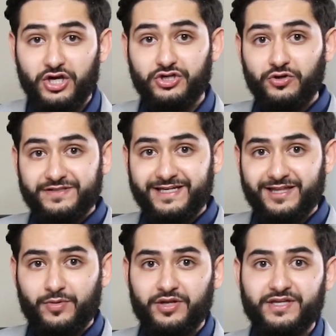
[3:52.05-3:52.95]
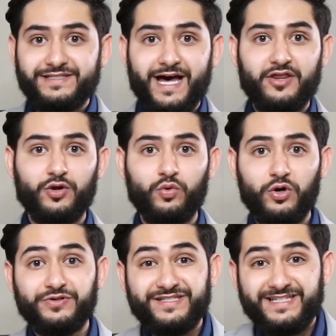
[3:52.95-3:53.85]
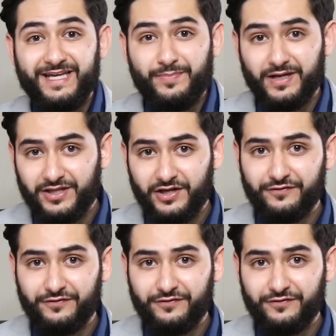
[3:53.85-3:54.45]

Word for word: you'll see them on the side of the road sleeping in their